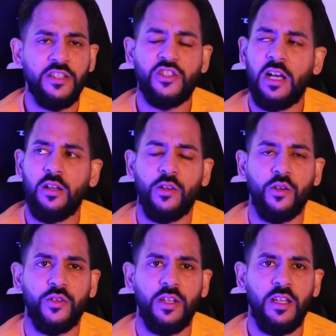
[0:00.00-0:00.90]

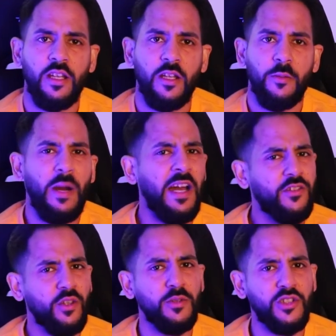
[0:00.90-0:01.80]
childhood. But I had
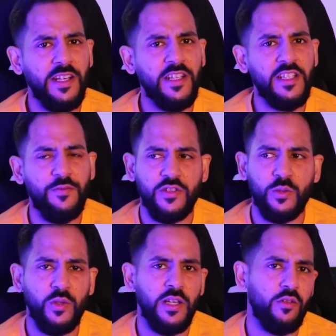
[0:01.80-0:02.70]
so much energy for
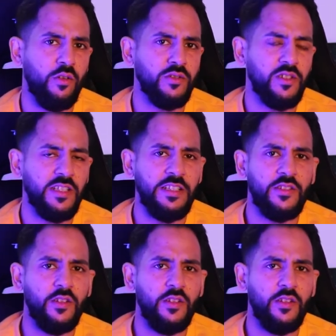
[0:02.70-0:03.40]
someone who had Crohn's disease,